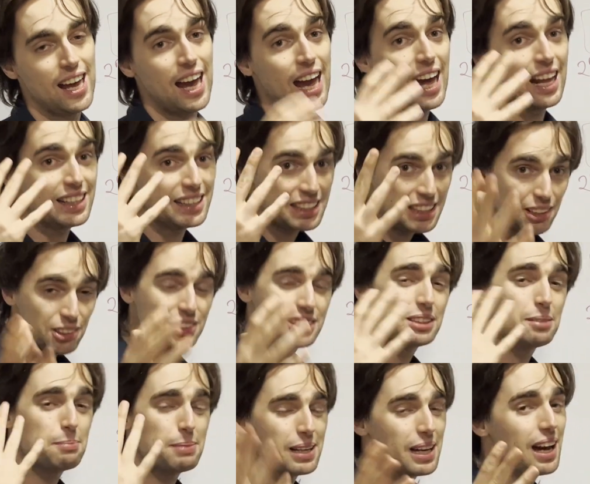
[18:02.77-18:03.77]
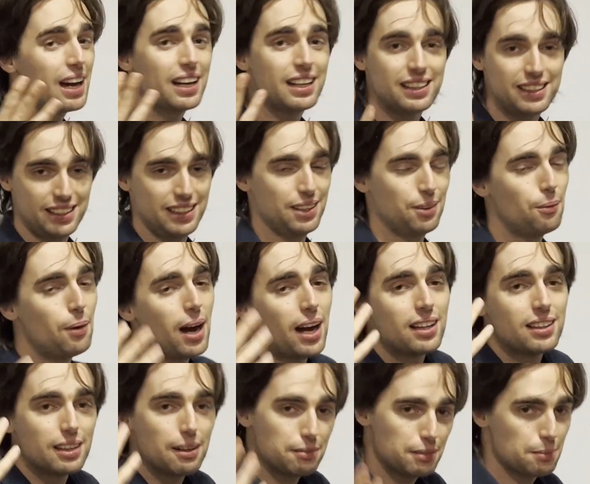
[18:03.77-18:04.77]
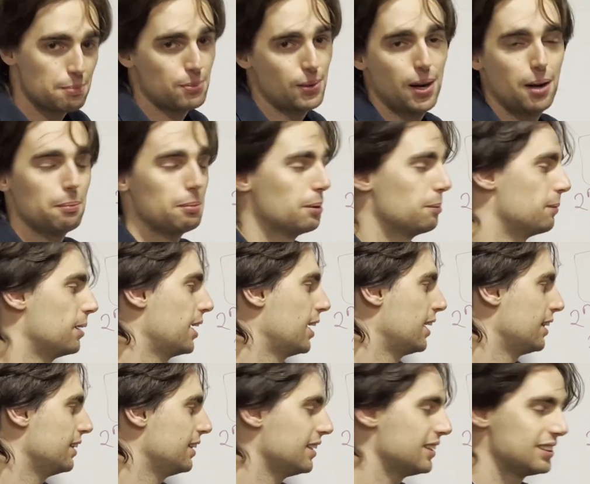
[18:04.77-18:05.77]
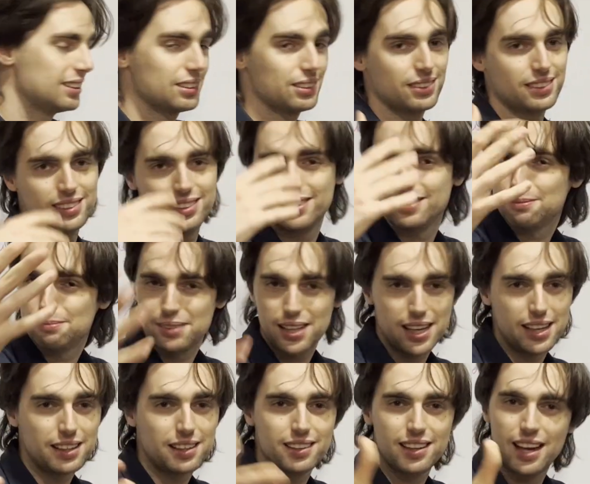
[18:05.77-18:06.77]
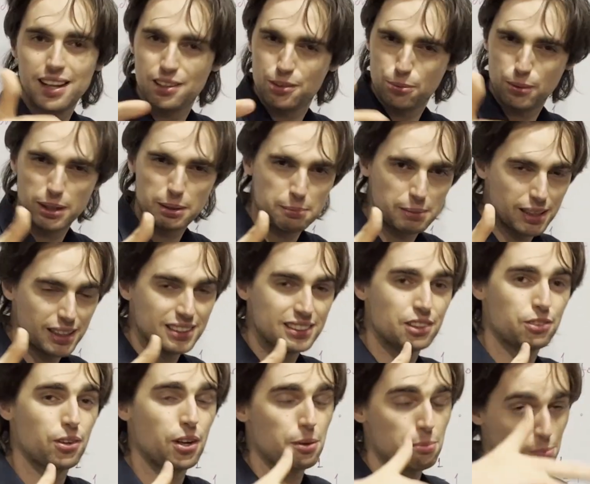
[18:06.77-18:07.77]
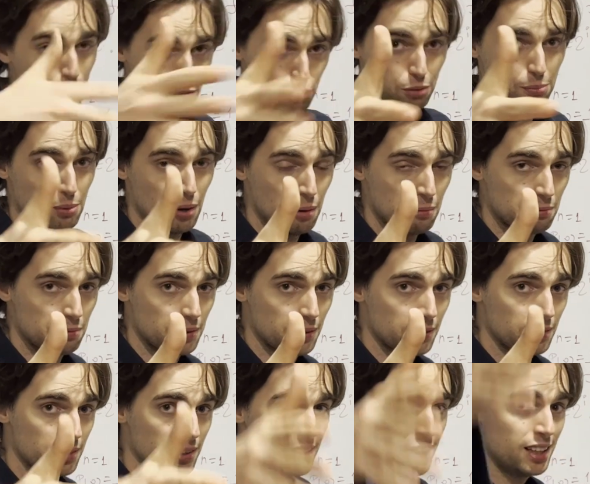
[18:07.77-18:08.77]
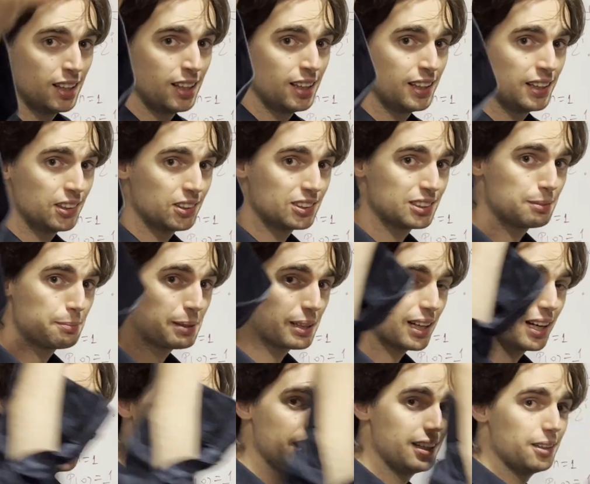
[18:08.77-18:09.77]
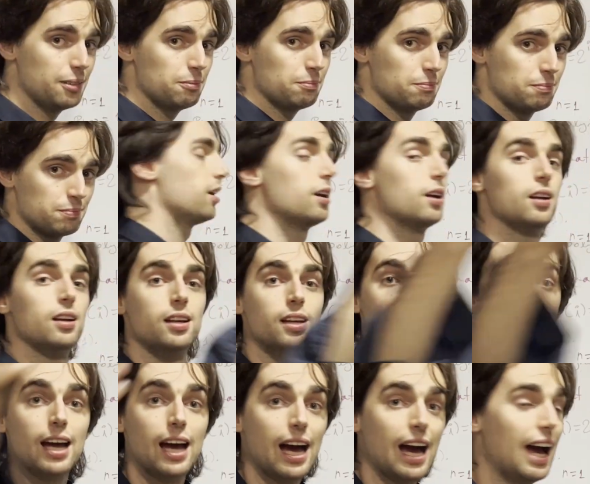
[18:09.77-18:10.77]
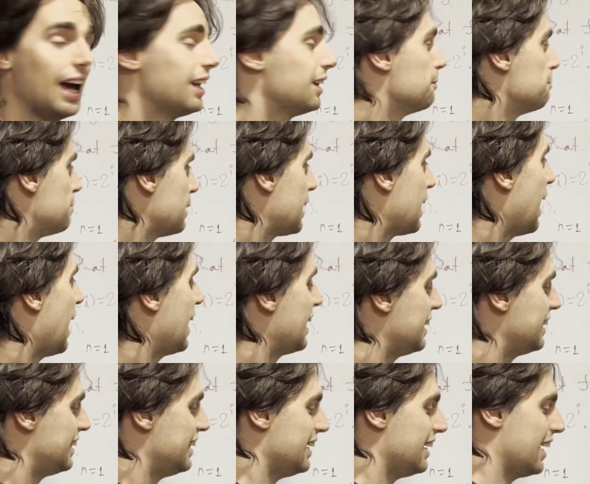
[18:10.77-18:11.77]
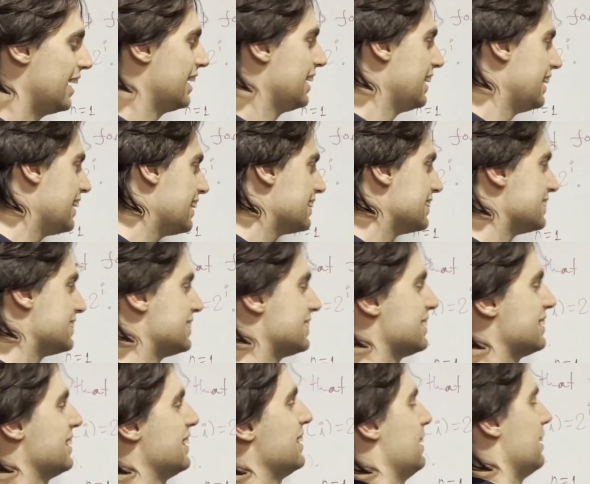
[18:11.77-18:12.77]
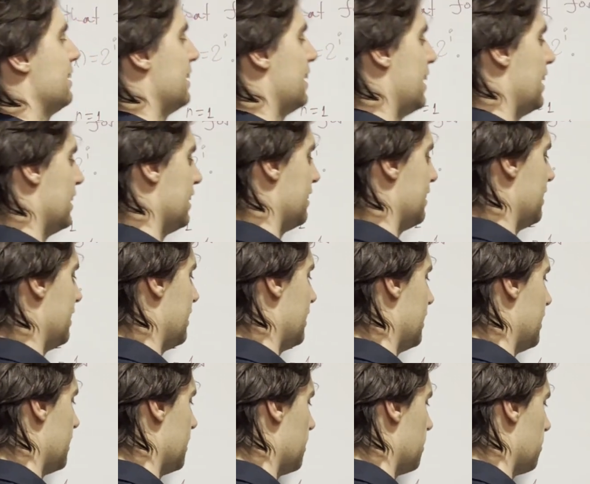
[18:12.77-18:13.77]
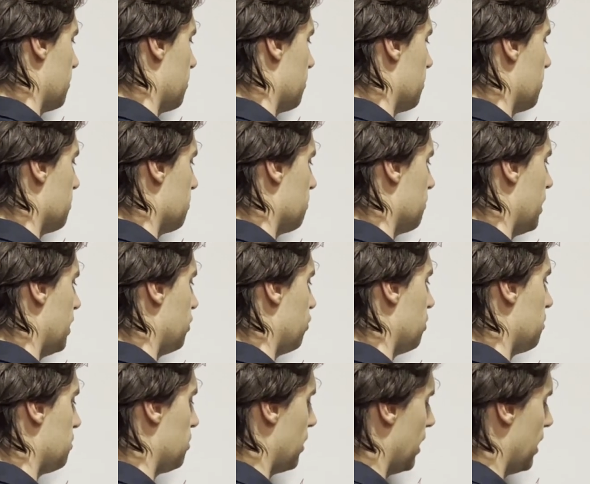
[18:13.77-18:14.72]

And here's the big idea, why I love the problem. And this is take 10, 20 minutes and try to push the problem further. Here's the big idea. And the big idea is that, mind you, if you